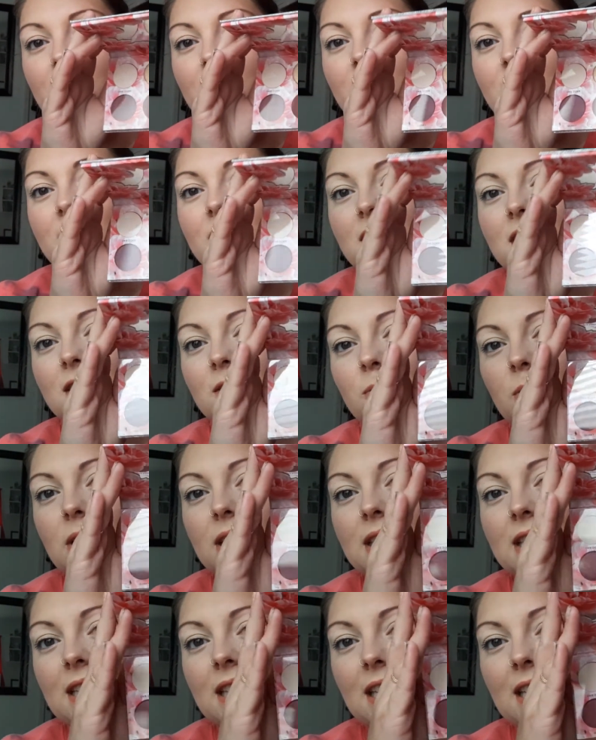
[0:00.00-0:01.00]
this is
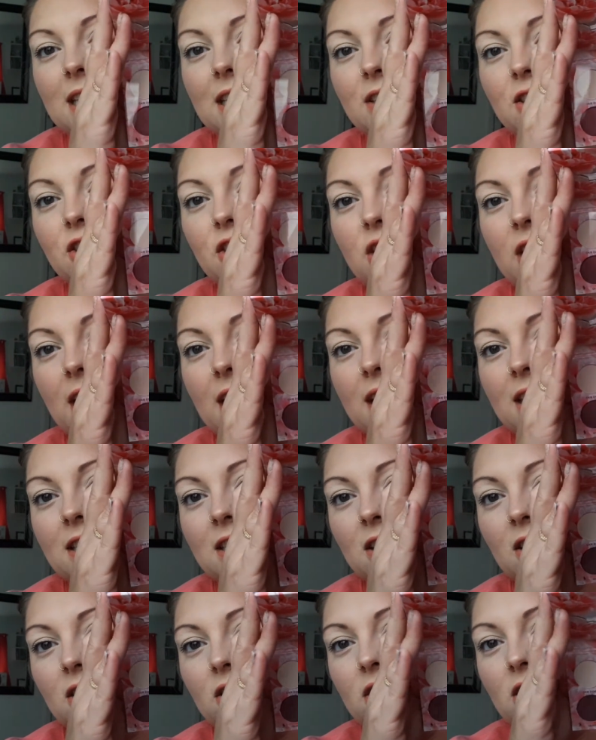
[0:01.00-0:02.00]
what the shades
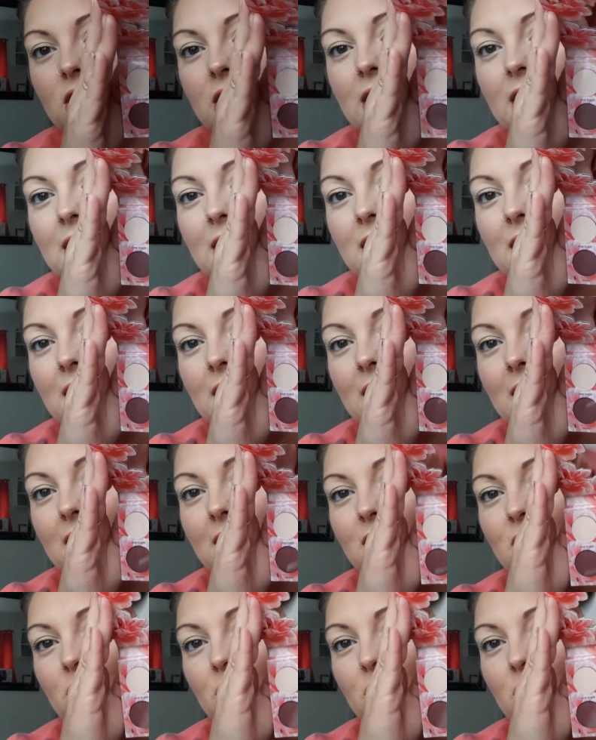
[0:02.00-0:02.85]
are looking like.